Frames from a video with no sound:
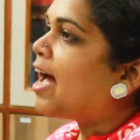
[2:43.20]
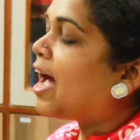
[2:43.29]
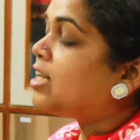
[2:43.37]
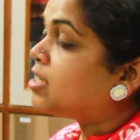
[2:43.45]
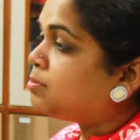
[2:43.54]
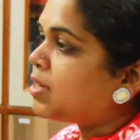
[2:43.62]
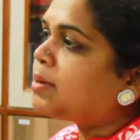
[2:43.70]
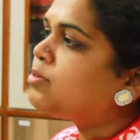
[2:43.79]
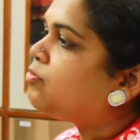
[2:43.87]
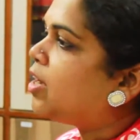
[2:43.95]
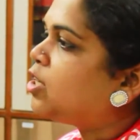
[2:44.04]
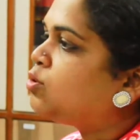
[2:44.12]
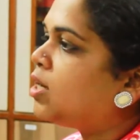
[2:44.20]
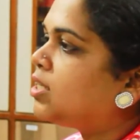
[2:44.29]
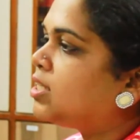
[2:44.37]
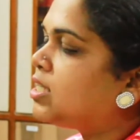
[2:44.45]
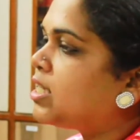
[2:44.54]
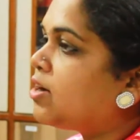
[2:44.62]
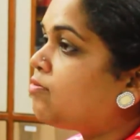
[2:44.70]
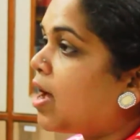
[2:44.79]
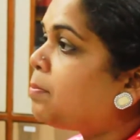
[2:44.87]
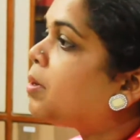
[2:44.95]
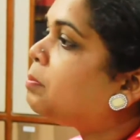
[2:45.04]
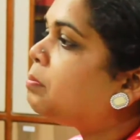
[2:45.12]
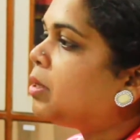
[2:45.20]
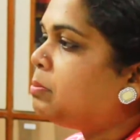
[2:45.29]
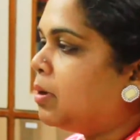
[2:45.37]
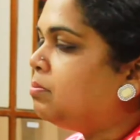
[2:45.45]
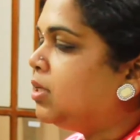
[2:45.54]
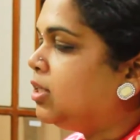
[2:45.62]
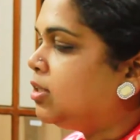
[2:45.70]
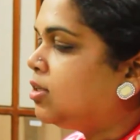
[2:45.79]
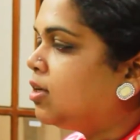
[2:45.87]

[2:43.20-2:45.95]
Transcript: I sometimes fail to understand why people publish.